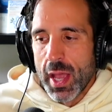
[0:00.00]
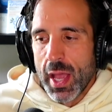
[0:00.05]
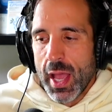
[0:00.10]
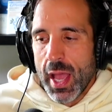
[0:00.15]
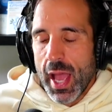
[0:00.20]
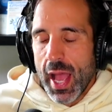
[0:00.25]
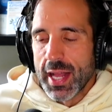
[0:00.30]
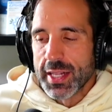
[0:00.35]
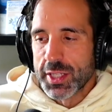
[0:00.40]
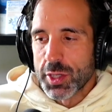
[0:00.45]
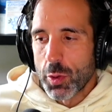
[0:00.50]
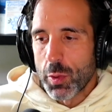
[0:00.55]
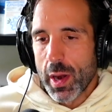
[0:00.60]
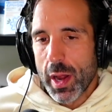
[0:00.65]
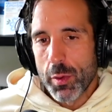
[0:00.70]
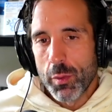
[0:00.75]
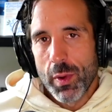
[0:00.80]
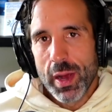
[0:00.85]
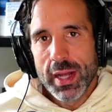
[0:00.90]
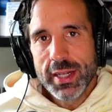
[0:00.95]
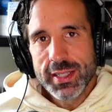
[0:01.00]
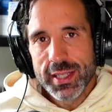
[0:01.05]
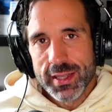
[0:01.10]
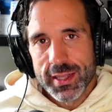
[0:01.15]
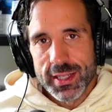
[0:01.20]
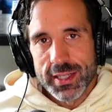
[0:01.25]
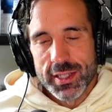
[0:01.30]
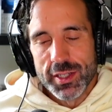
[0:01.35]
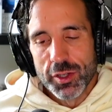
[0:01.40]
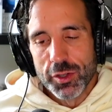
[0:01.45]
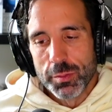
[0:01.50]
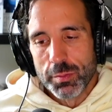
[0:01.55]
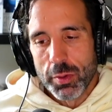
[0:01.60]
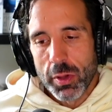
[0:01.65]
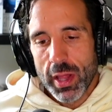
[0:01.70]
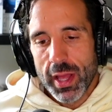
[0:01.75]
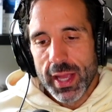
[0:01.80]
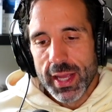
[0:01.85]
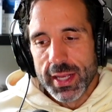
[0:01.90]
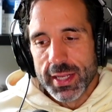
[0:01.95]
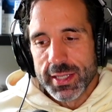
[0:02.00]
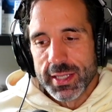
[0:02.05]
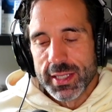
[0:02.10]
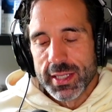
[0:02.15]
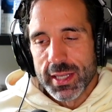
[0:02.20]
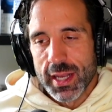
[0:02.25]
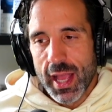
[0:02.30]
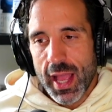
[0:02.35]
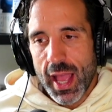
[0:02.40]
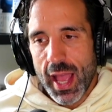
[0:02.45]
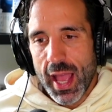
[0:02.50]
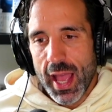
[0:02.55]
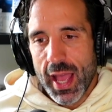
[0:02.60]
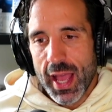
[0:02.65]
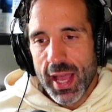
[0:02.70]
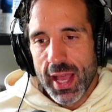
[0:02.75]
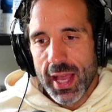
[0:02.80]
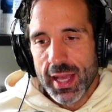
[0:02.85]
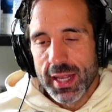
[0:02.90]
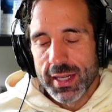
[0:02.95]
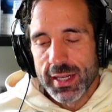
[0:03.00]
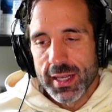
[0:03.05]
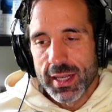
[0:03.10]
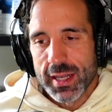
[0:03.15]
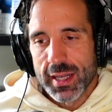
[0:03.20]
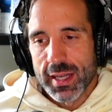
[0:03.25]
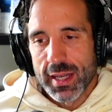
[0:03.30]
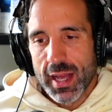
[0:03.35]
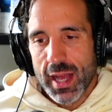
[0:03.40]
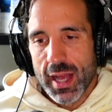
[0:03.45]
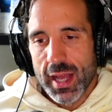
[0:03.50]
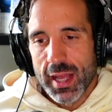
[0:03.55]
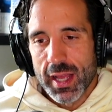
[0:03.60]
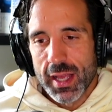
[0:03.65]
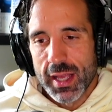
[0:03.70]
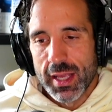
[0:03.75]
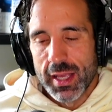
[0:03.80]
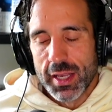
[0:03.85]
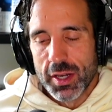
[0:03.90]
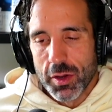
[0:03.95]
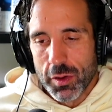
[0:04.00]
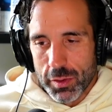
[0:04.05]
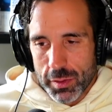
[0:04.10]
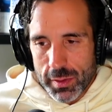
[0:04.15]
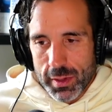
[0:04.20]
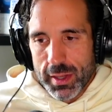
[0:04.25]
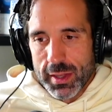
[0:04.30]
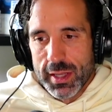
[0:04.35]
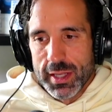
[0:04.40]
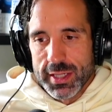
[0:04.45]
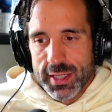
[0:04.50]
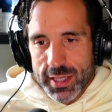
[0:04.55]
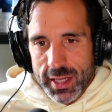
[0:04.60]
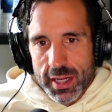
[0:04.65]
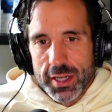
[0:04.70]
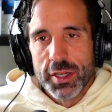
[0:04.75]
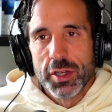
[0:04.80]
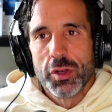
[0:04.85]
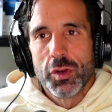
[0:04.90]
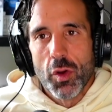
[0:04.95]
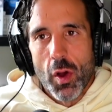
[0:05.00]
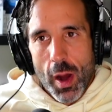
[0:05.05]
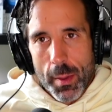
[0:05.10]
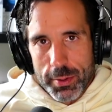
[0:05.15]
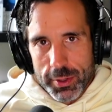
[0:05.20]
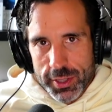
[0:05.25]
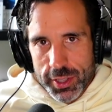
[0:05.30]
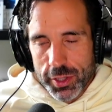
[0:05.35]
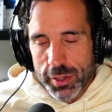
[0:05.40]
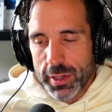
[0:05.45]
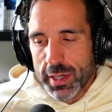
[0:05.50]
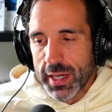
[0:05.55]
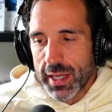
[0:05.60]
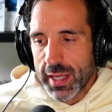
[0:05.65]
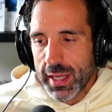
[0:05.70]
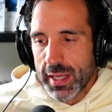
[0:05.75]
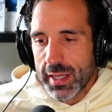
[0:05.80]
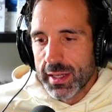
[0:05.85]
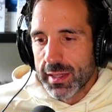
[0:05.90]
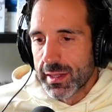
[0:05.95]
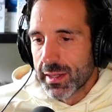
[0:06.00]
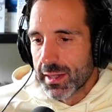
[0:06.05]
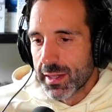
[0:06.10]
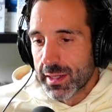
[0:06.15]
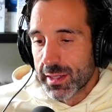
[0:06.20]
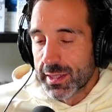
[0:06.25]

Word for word: And so when I went to this new place, and, you know, this is a new opportunity, it's